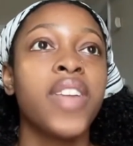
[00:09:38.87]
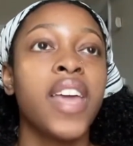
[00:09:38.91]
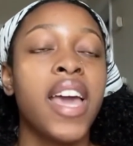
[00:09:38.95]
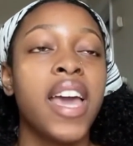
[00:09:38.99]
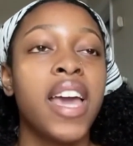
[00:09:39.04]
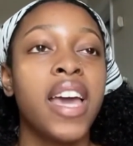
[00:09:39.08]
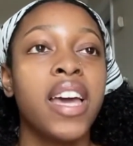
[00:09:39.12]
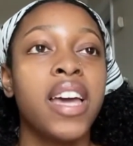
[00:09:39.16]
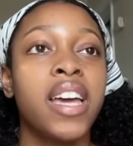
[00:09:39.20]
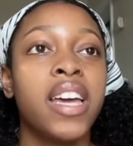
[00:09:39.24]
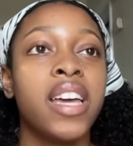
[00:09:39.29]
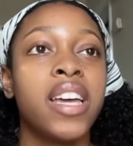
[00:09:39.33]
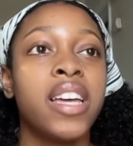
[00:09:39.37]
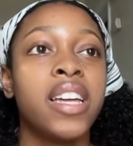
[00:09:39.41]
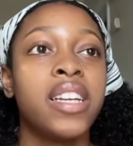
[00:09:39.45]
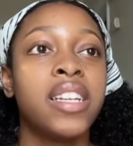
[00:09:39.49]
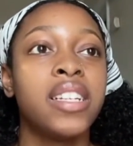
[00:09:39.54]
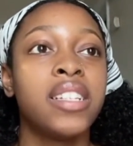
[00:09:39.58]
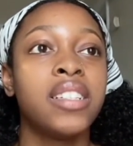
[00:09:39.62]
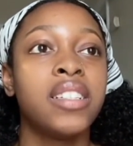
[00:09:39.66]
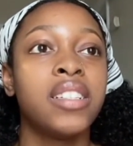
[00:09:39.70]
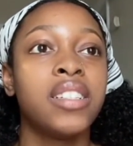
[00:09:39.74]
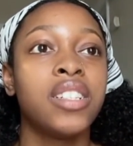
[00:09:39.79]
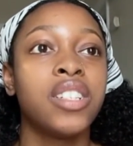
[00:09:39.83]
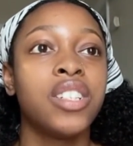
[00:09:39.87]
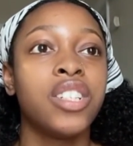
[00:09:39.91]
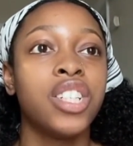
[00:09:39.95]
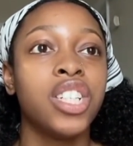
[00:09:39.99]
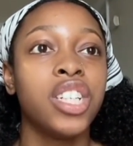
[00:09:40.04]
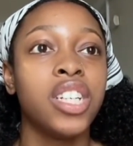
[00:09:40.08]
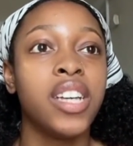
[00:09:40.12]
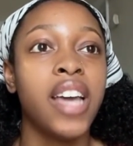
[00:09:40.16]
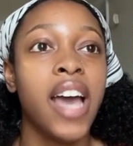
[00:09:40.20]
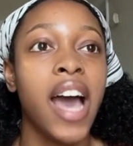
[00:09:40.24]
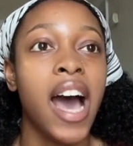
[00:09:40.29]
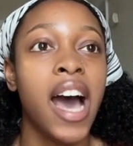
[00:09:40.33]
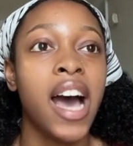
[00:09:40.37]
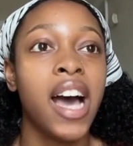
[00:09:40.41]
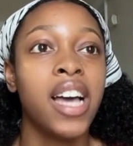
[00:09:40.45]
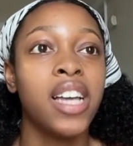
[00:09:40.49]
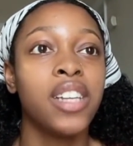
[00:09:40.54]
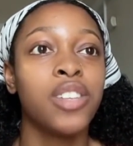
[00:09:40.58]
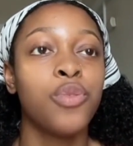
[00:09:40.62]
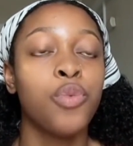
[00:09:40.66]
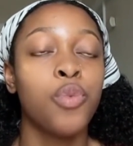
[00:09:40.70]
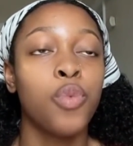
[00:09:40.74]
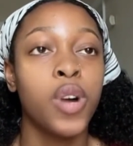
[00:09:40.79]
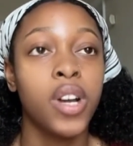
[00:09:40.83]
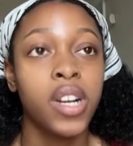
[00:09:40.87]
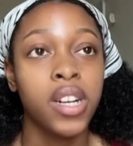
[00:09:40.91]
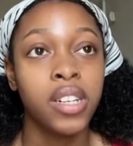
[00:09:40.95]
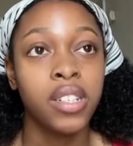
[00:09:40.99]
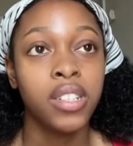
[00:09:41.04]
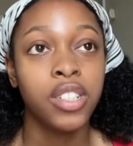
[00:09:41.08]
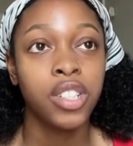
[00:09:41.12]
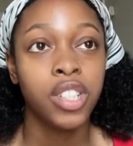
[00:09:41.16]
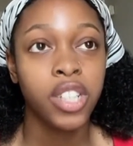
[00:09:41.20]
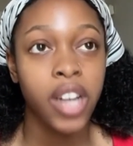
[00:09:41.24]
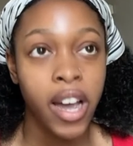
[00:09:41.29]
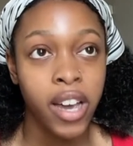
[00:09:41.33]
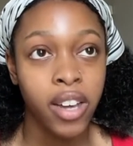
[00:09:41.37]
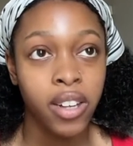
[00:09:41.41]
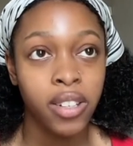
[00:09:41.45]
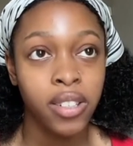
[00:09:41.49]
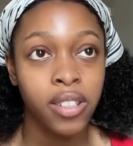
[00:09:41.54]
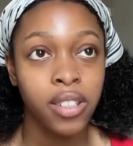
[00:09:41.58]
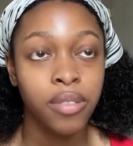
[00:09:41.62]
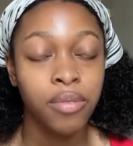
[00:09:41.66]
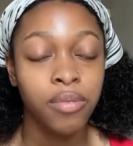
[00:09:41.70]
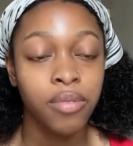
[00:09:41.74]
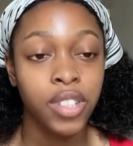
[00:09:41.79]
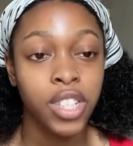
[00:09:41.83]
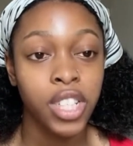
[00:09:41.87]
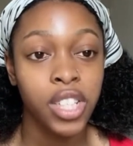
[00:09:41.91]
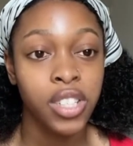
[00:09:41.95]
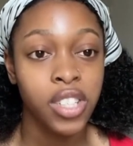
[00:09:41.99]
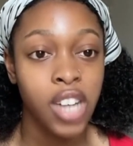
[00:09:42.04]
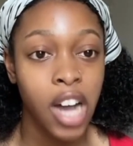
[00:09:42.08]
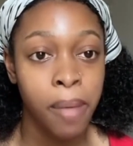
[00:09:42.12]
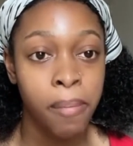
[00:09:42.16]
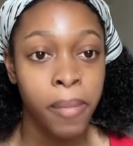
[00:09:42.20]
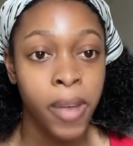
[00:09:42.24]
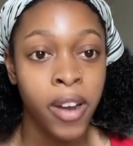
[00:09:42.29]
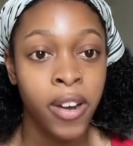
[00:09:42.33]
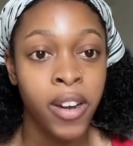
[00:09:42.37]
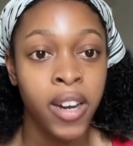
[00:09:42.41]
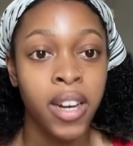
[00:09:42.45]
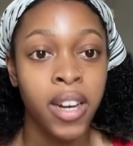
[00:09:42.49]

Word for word: and she has one child. She's not married.